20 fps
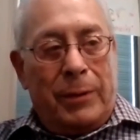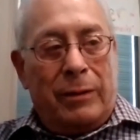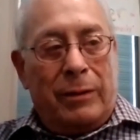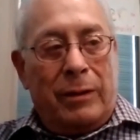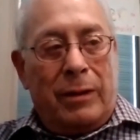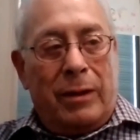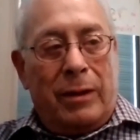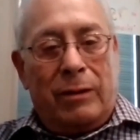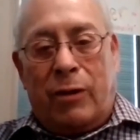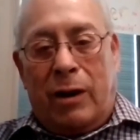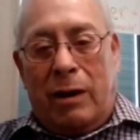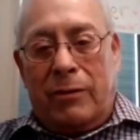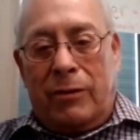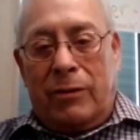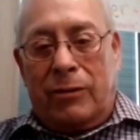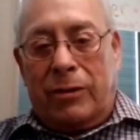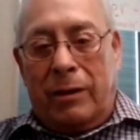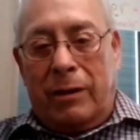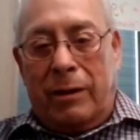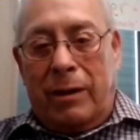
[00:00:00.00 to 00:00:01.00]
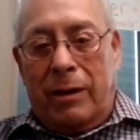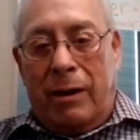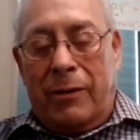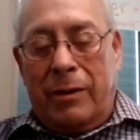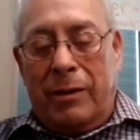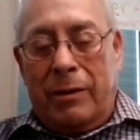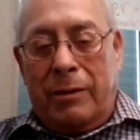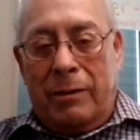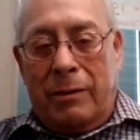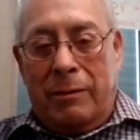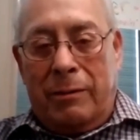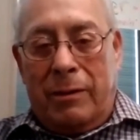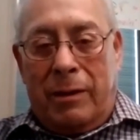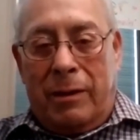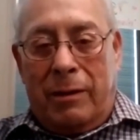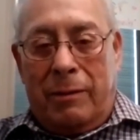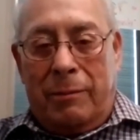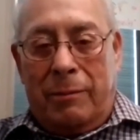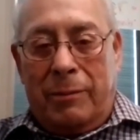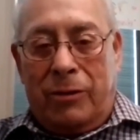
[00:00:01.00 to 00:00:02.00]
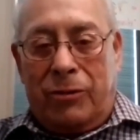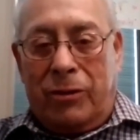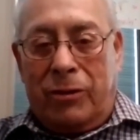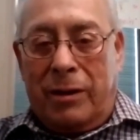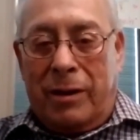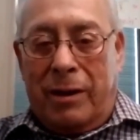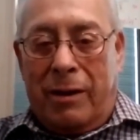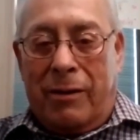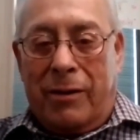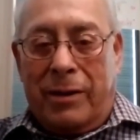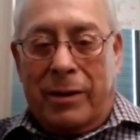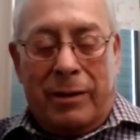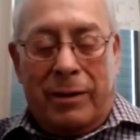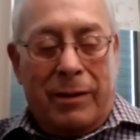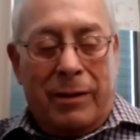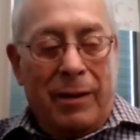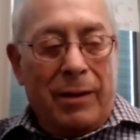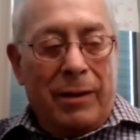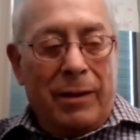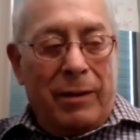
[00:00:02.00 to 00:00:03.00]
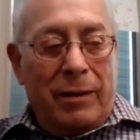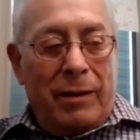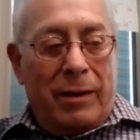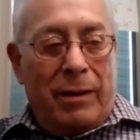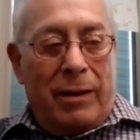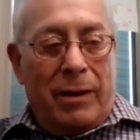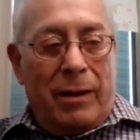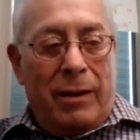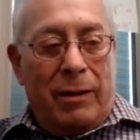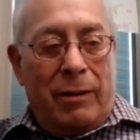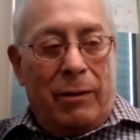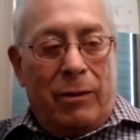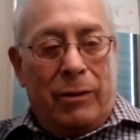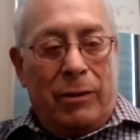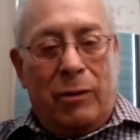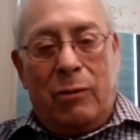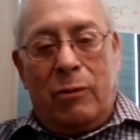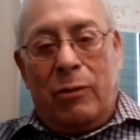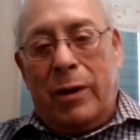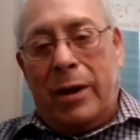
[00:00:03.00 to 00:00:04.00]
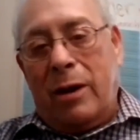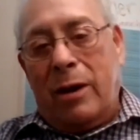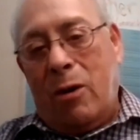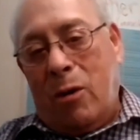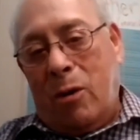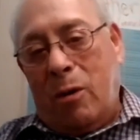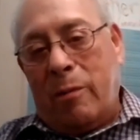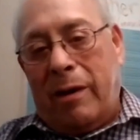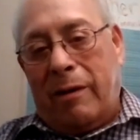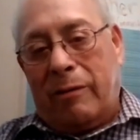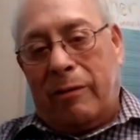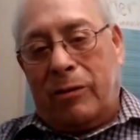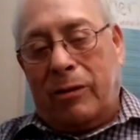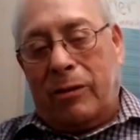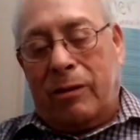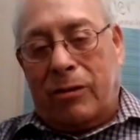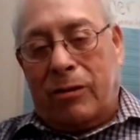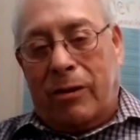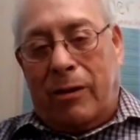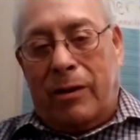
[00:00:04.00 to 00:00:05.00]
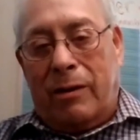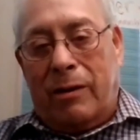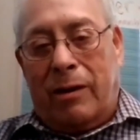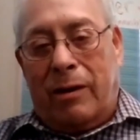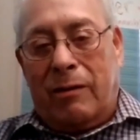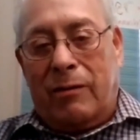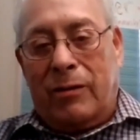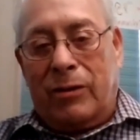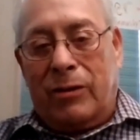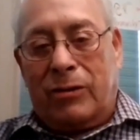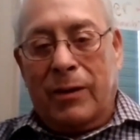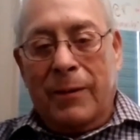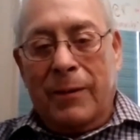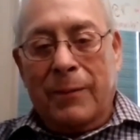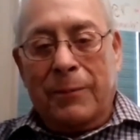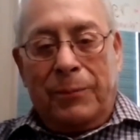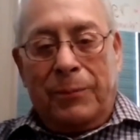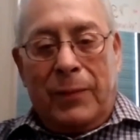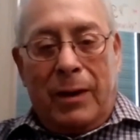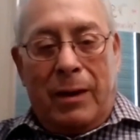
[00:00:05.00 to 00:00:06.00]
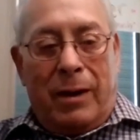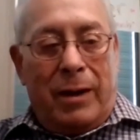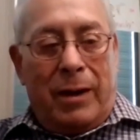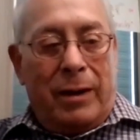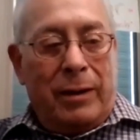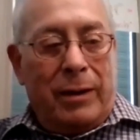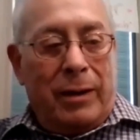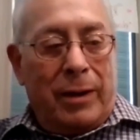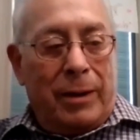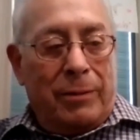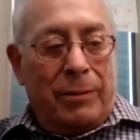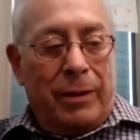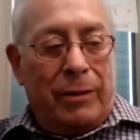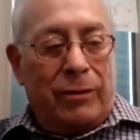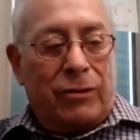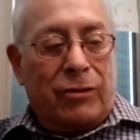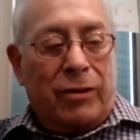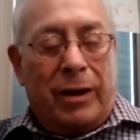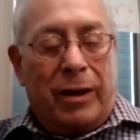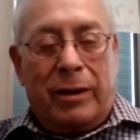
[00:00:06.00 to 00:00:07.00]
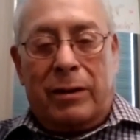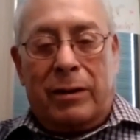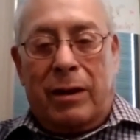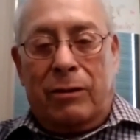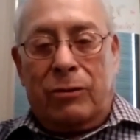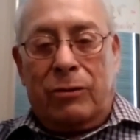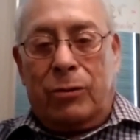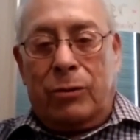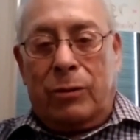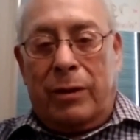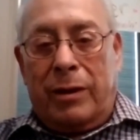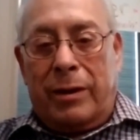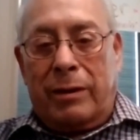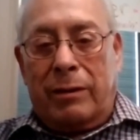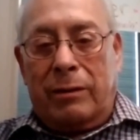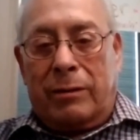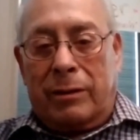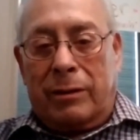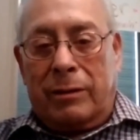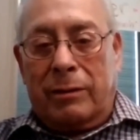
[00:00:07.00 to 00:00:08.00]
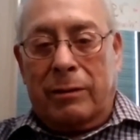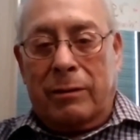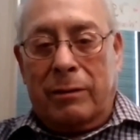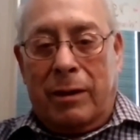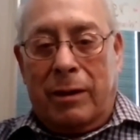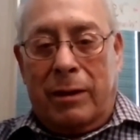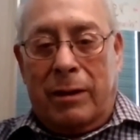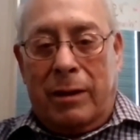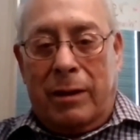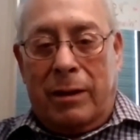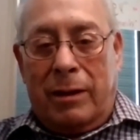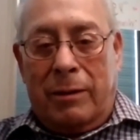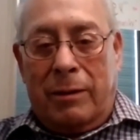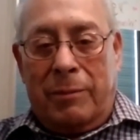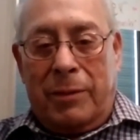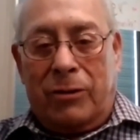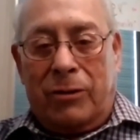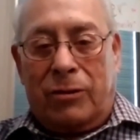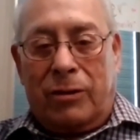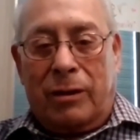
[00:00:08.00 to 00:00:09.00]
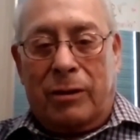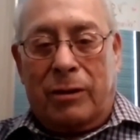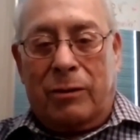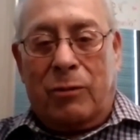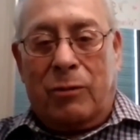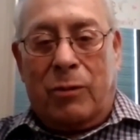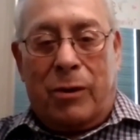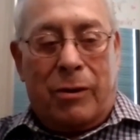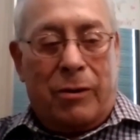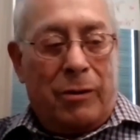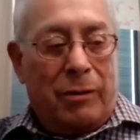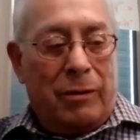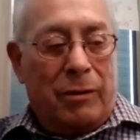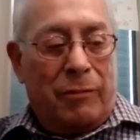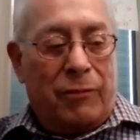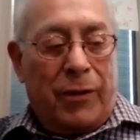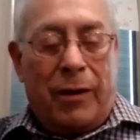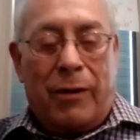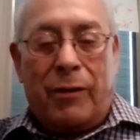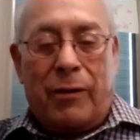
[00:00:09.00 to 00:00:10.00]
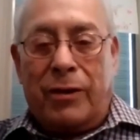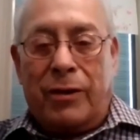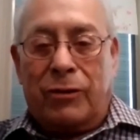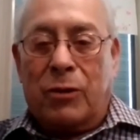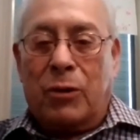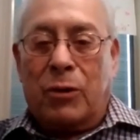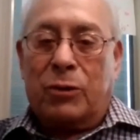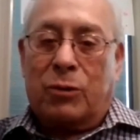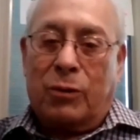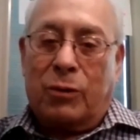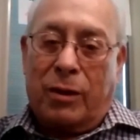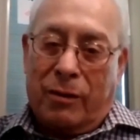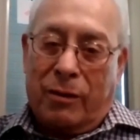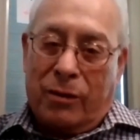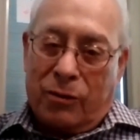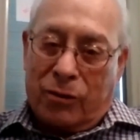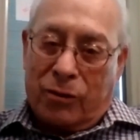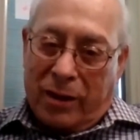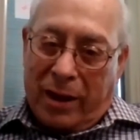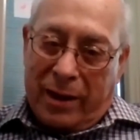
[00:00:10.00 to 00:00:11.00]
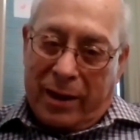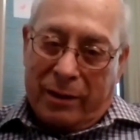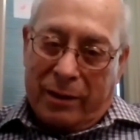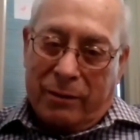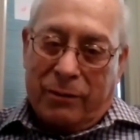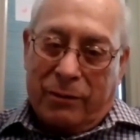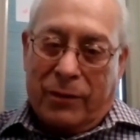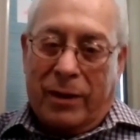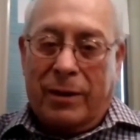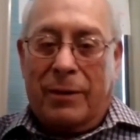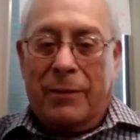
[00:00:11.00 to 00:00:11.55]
in the Traverse City area, Michigan area, on the way home after the cherry harvest, I hitchhiked down to Ludington, Michigan, where ferries go to the other side of